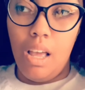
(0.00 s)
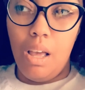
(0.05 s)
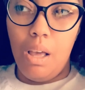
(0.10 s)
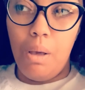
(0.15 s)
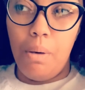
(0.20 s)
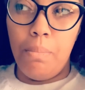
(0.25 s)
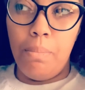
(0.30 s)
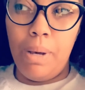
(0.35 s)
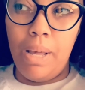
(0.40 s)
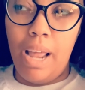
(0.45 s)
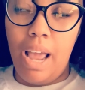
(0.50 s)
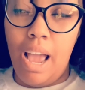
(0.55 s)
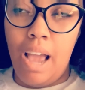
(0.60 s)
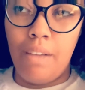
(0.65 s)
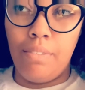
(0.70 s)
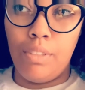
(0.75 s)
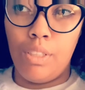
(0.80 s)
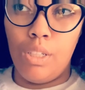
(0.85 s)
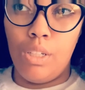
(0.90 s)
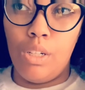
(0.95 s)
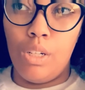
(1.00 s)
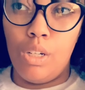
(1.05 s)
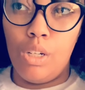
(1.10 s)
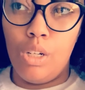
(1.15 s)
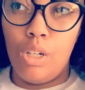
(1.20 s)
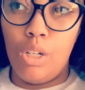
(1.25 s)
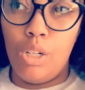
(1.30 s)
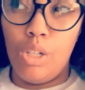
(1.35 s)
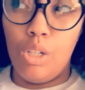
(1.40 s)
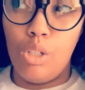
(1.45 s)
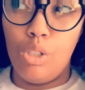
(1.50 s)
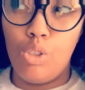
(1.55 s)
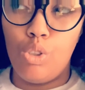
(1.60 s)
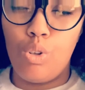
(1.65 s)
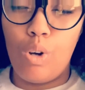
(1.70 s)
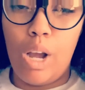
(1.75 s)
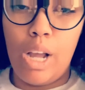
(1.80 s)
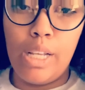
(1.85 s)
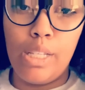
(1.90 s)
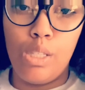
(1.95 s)
but after
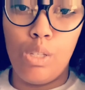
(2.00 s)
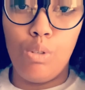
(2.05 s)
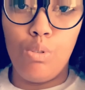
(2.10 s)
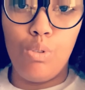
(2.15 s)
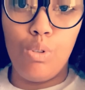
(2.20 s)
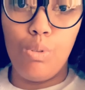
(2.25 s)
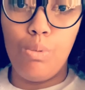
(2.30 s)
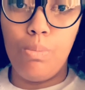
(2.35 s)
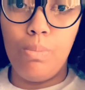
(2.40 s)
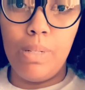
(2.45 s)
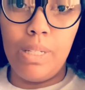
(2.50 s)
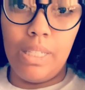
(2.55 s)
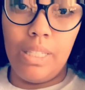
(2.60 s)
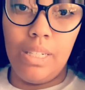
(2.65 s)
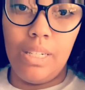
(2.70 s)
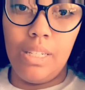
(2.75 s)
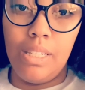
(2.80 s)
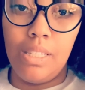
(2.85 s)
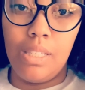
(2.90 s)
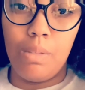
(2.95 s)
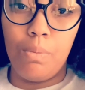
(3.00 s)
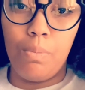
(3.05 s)
trying to do business